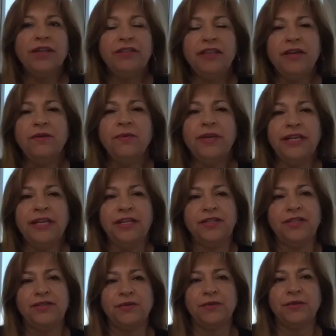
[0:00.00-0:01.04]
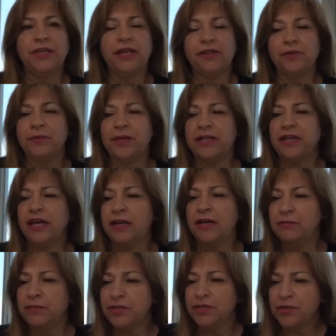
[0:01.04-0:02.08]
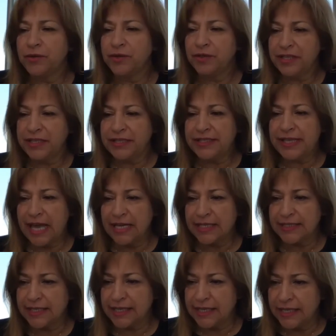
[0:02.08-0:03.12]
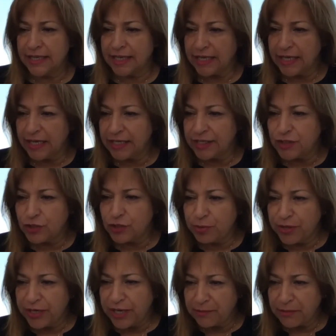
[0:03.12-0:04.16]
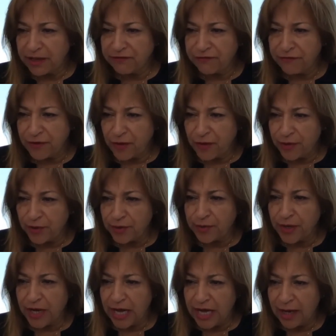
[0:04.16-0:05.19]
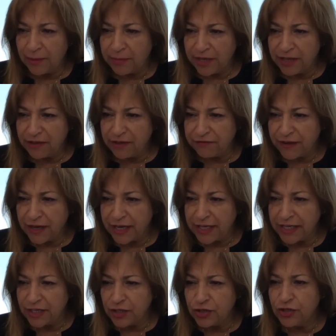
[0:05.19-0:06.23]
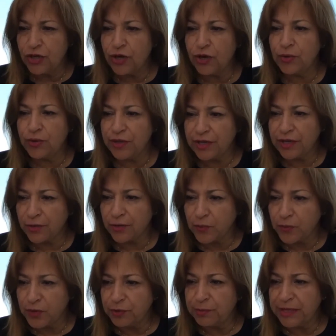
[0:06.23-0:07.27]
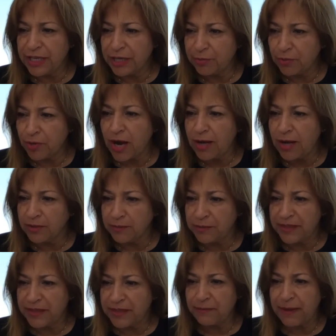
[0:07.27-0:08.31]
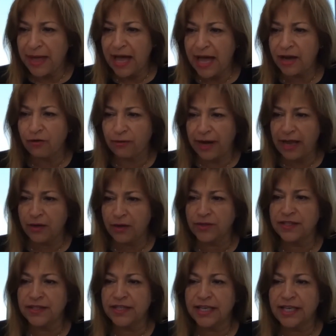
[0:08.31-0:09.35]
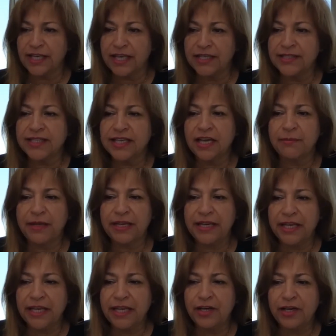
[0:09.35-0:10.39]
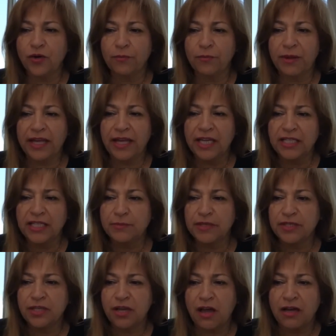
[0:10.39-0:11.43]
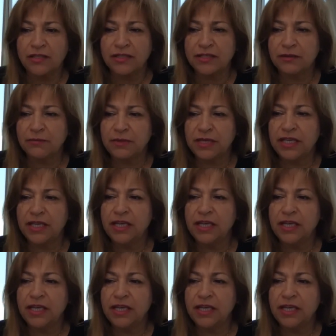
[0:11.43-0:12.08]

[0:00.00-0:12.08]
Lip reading: think we need to do another one. Dorothy's asking, I do put up my photo up if I know there will be a problem in the background. The kids coming in or my husband talks to me.